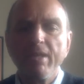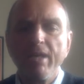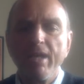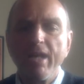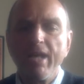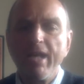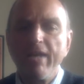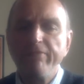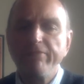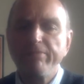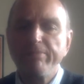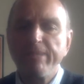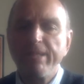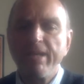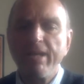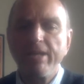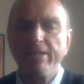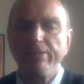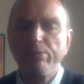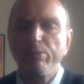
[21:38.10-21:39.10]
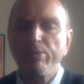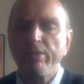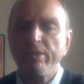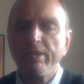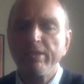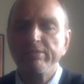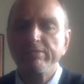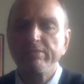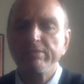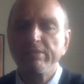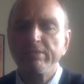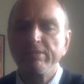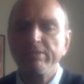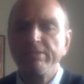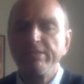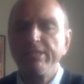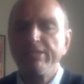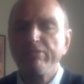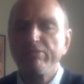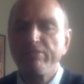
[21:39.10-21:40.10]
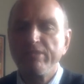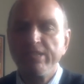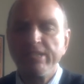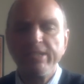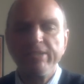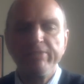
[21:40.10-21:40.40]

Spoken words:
I have to be highly organised, literally